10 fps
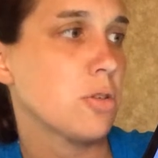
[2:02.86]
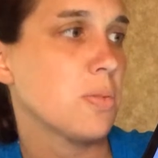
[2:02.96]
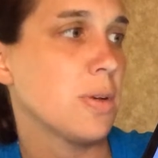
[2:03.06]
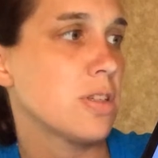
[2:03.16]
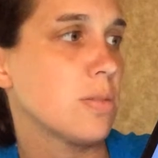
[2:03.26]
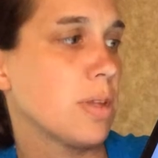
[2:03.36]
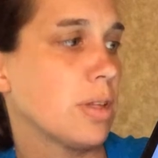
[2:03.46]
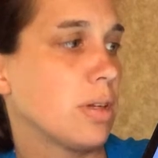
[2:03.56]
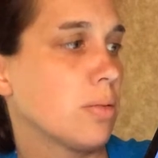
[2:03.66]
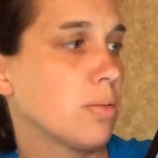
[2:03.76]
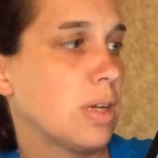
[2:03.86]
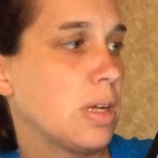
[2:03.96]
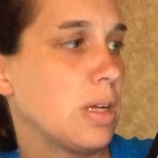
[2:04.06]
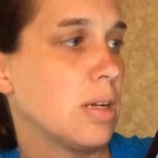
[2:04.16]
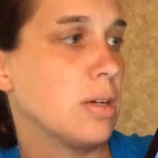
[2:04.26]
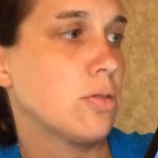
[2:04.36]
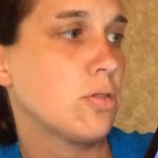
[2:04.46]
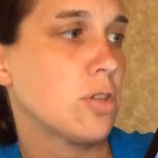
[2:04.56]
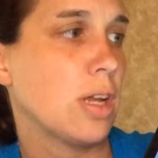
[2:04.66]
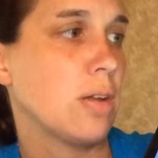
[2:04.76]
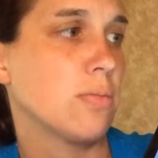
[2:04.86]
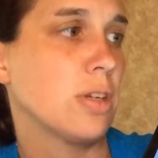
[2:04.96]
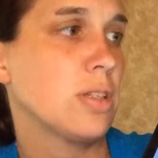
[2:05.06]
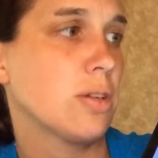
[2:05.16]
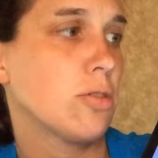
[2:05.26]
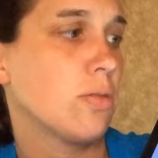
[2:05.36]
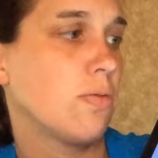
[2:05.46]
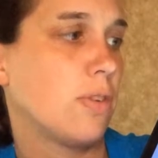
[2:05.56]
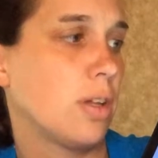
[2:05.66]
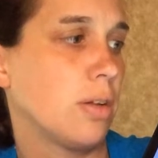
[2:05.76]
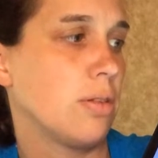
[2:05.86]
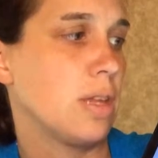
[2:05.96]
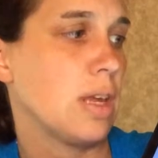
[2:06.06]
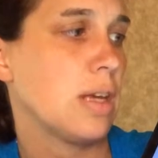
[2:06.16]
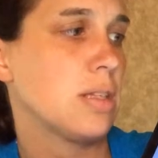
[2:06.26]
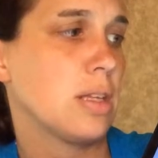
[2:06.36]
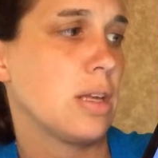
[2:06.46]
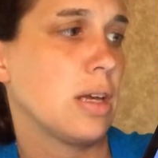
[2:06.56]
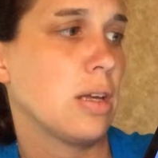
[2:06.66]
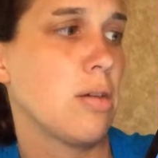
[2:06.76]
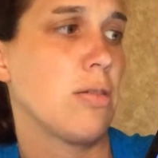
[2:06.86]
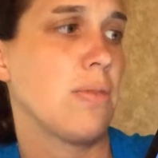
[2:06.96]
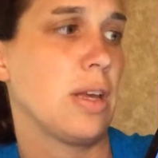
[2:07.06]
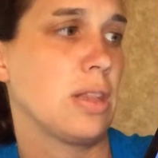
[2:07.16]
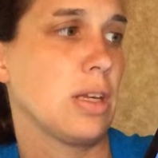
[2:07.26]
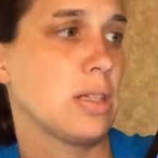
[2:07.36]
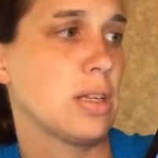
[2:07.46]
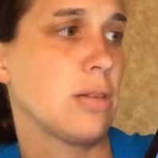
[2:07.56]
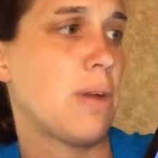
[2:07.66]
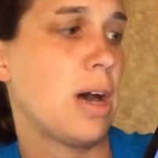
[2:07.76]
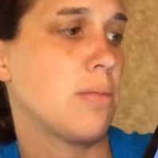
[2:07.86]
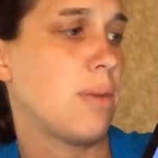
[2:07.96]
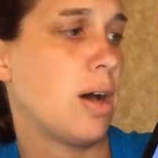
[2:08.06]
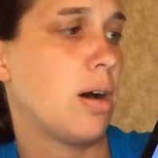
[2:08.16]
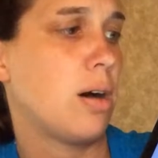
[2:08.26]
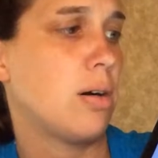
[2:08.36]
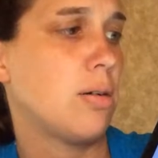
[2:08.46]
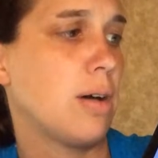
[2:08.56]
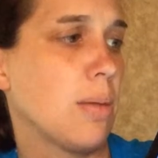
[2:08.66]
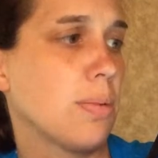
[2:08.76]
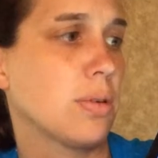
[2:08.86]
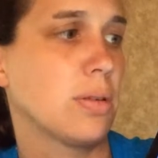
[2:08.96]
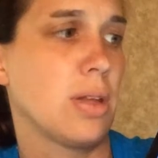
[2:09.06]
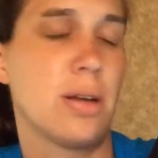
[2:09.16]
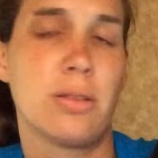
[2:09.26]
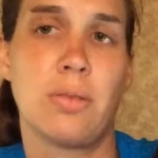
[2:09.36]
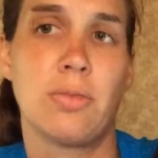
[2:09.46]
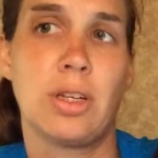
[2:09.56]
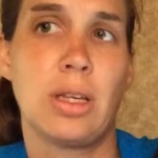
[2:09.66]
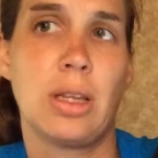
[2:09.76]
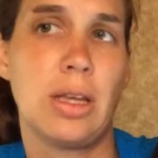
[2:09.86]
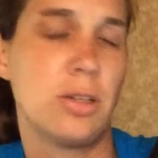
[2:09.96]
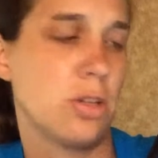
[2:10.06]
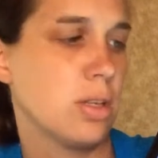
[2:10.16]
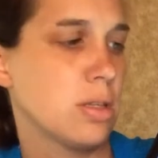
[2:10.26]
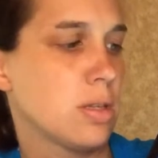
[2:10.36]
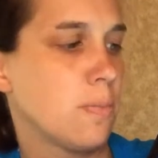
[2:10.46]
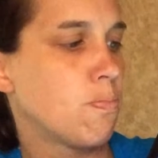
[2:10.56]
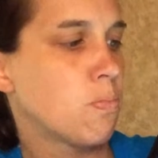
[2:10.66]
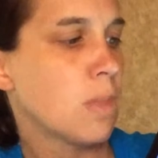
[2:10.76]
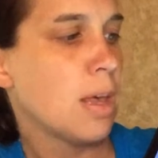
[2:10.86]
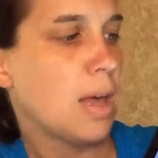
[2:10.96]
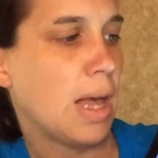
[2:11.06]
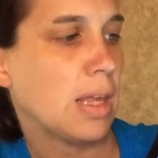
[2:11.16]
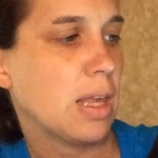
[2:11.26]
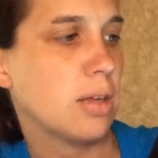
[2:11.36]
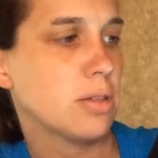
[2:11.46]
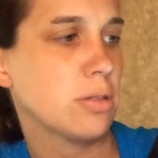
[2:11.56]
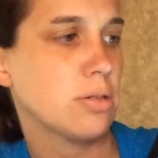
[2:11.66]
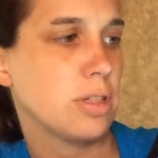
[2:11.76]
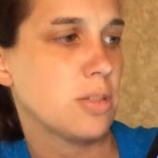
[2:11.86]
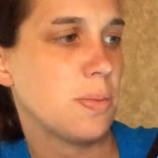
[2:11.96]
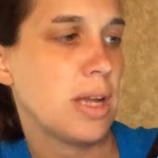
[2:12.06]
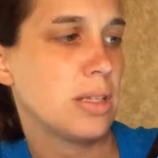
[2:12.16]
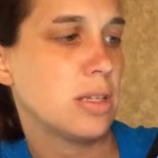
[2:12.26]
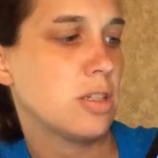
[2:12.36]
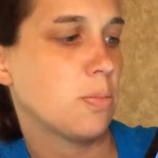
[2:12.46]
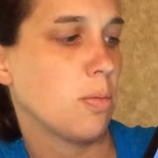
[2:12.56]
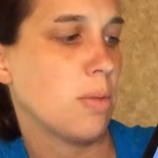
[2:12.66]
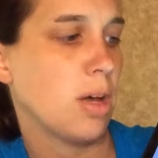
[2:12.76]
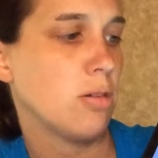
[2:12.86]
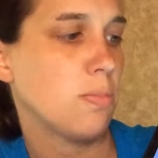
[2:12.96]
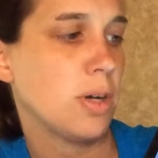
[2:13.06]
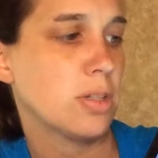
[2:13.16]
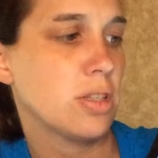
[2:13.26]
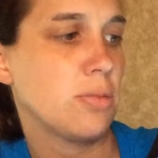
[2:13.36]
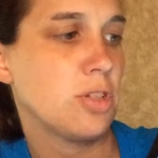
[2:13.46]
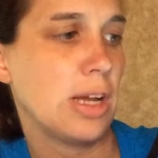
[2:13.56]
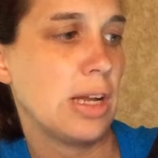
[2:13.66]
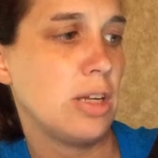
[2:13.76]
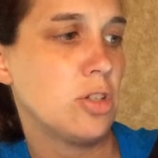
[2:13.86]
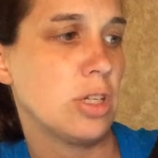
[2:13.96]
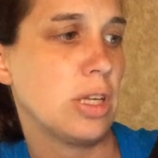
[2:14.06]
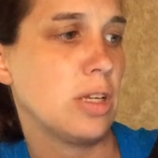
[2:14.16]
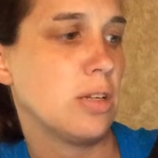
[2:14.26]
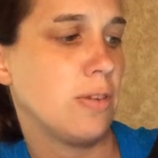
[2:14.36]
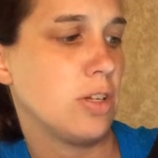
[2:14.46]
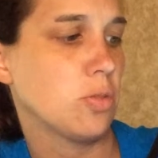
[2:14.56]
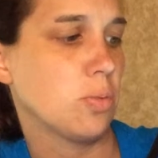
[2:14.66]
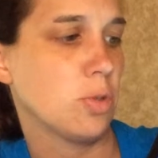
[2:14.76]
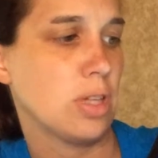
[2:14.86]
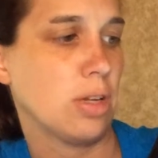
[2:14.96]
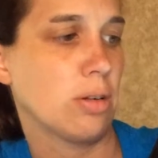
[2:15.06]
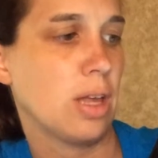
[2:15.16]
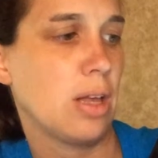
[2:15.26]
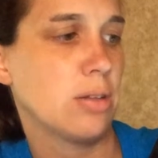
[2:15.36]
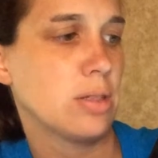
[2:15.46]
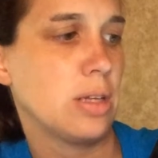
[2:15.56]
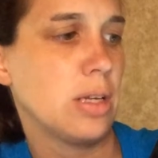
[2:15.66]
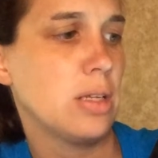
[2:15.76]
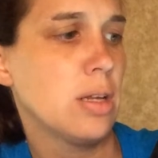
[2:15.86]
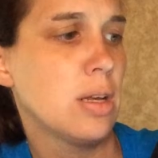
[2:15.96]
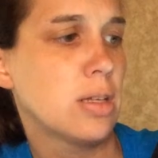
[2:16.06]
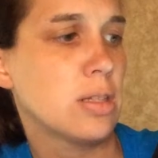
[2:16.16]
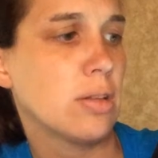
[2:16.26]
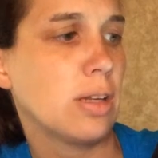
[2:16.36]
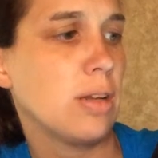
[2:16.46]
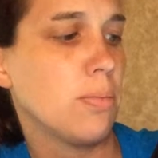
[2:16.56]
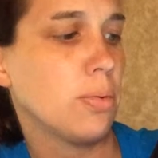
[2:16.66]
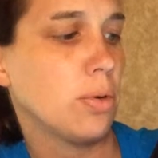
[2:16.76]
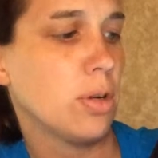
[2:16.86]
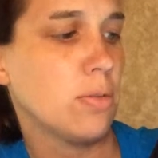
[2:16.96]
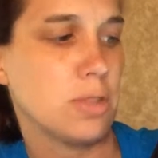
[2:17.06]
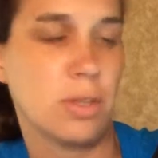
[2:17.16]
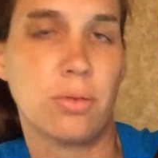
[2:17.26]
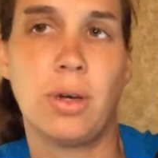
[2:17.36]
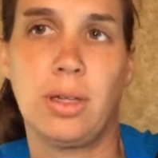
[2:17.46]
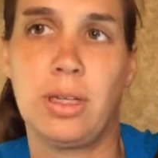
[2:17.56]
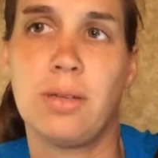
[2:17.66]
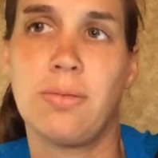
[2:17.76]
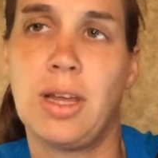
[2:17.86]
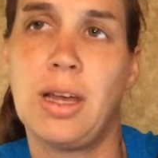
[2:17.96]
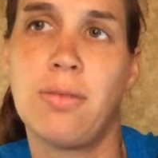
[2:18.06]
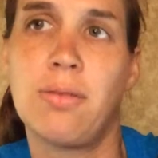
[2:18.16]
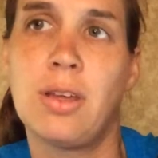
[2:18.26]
responsibility to read, understand, research, and follow the ACA Code of Ethics and abide by all applicable laws and regulations. A counselor is expected to promote positive change in the individuals they are counseling so that it improves their quality of life.